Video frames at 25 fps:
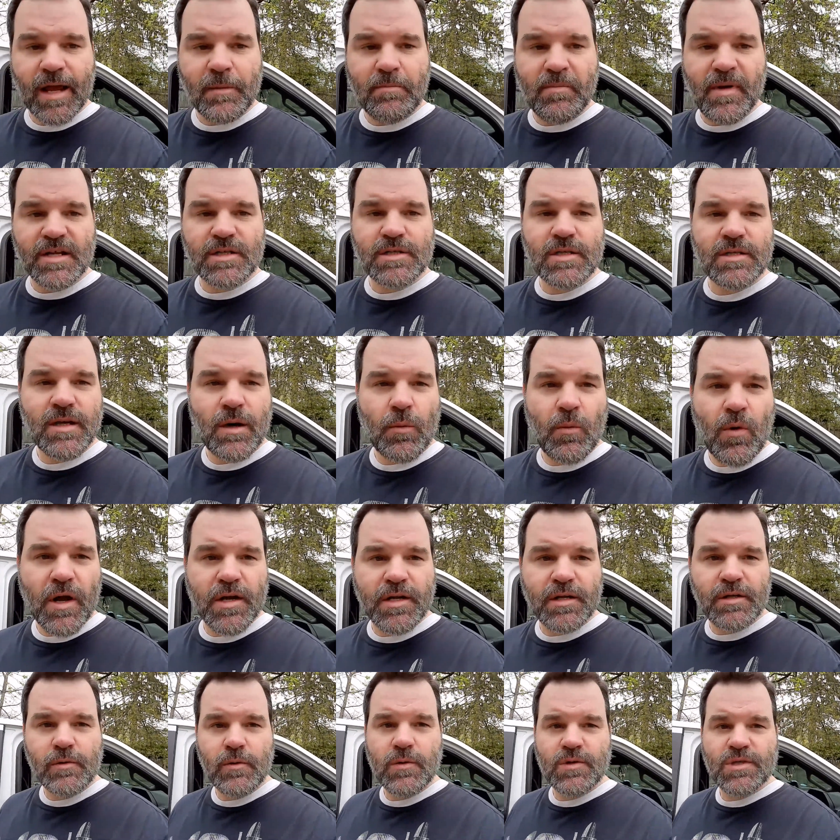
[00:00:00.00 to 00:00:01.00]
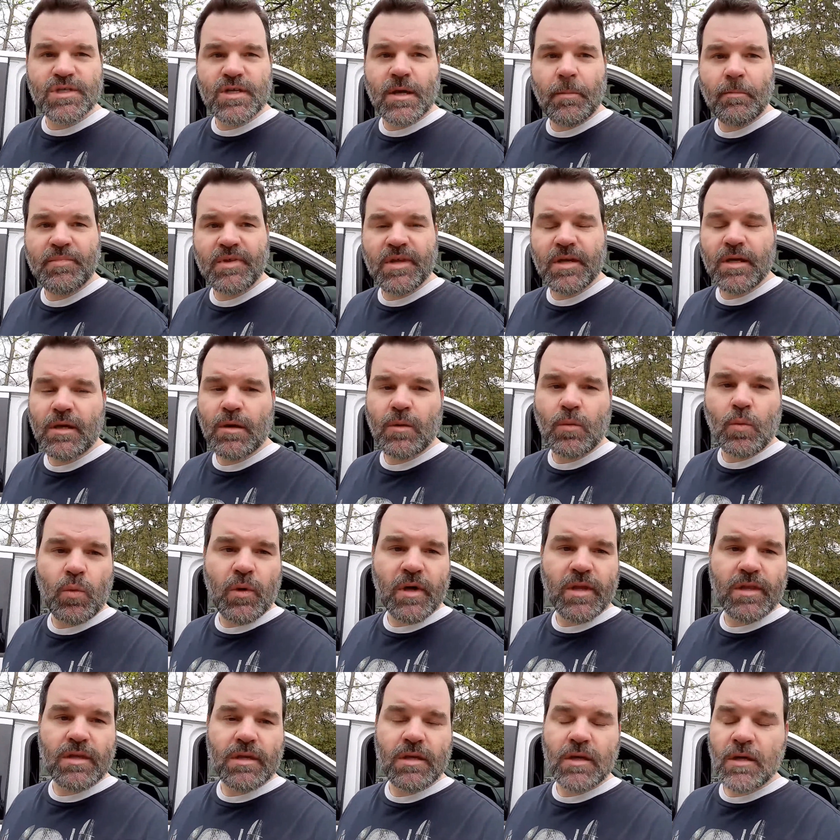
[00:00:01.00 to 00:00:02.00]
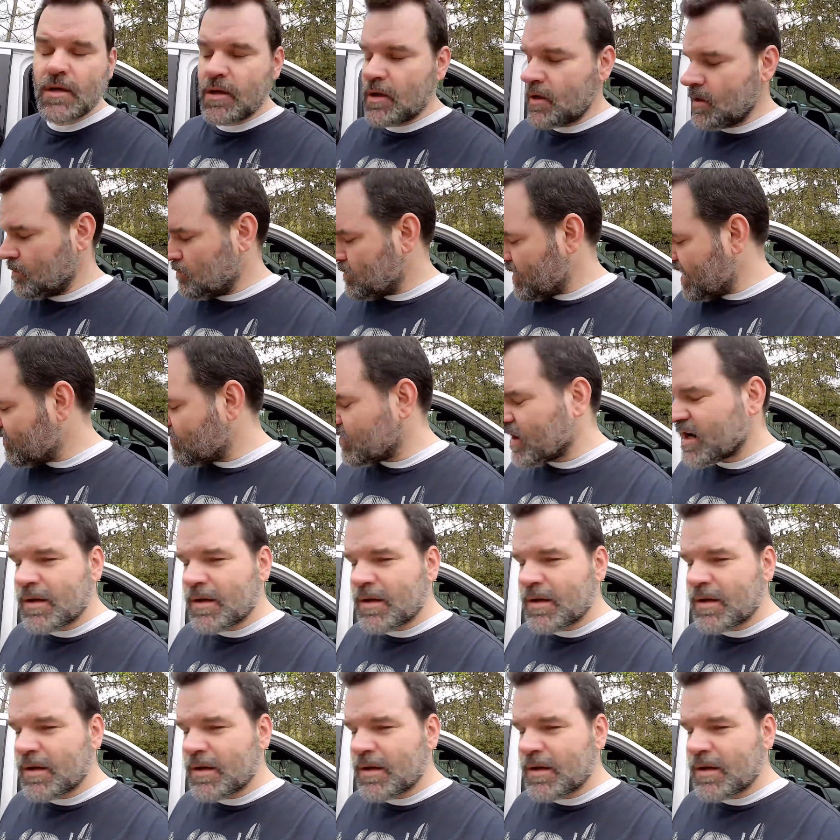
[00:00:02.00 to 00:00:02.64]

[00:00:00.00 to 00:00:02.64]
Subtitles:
Like I had mentioned, I wanted to do something with